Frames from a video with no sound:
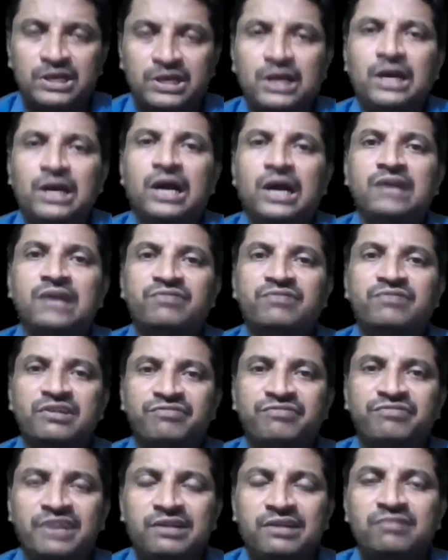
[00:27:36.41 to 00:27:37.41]
and verify
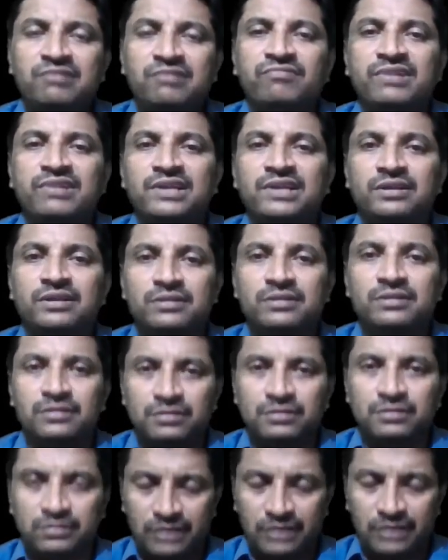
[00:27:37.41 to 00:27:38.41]
whether
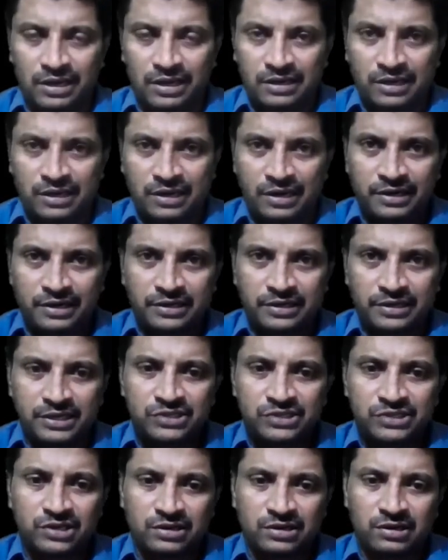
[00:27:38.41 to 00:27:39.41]
they are candidate keys or
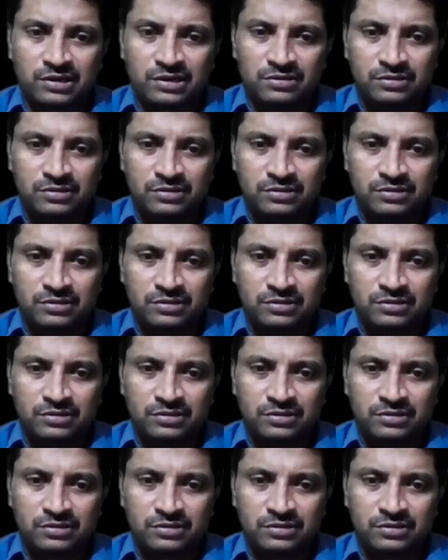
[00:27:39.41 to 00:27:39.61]
not.